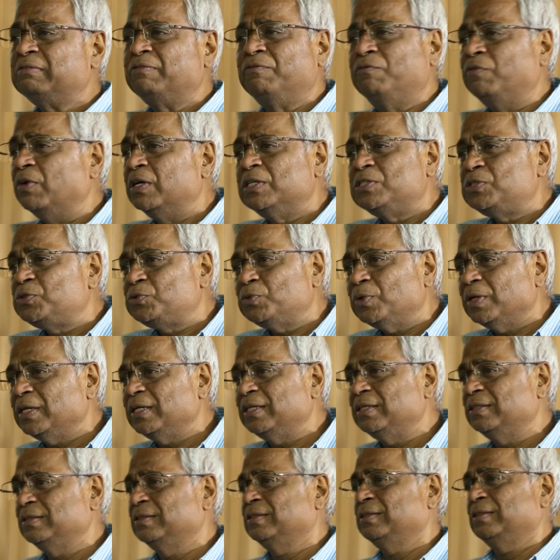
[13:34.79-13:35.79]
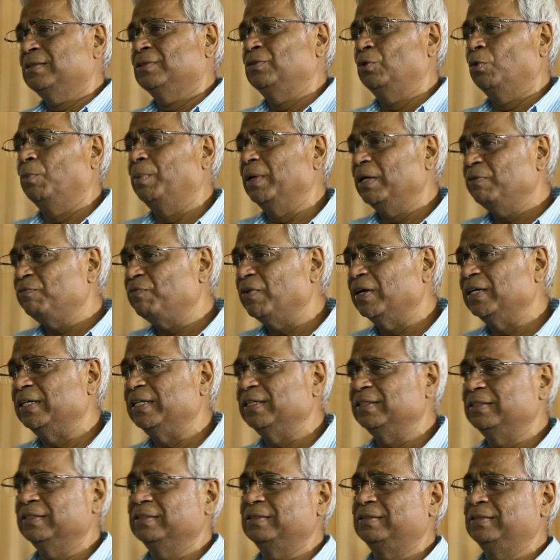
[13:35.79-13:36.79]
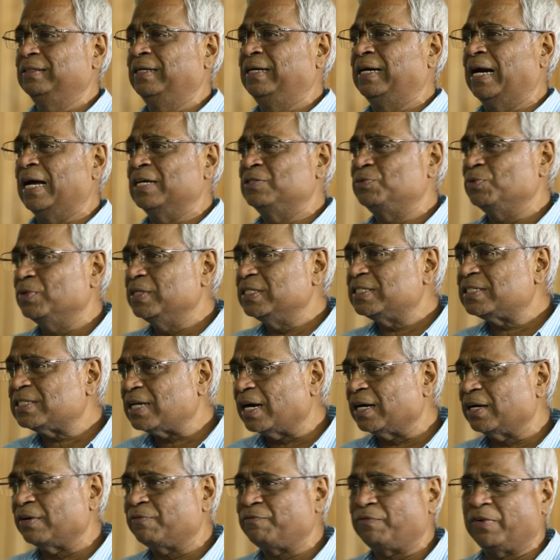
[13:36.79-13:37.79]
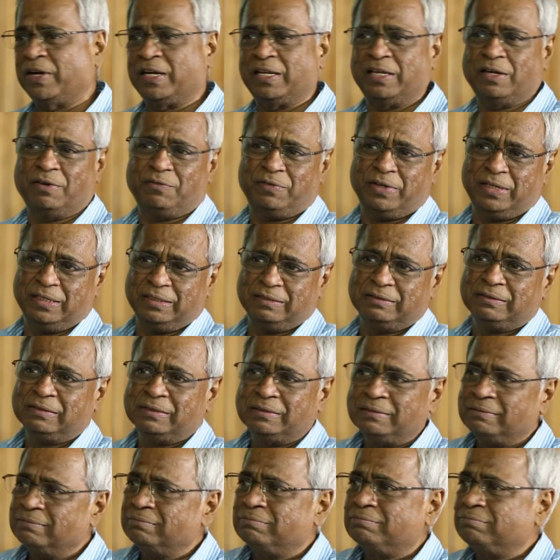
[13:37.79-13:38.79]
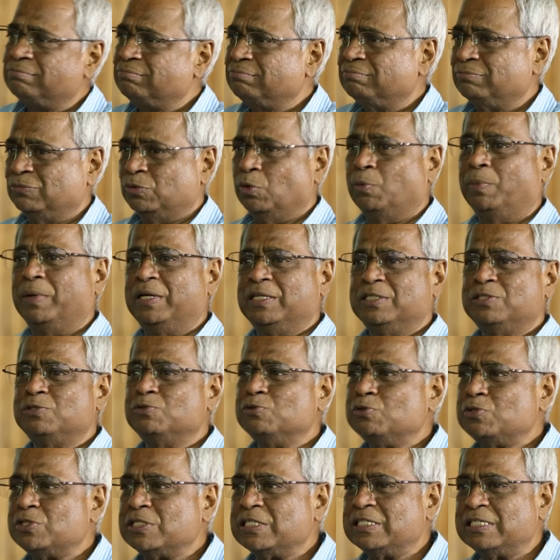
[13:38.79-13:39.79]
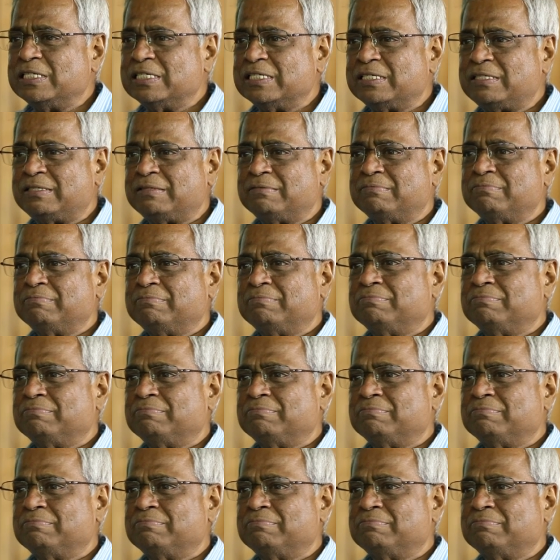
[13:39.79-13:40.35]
virtually nobody funded it, gradually started fading away, nobody is using it,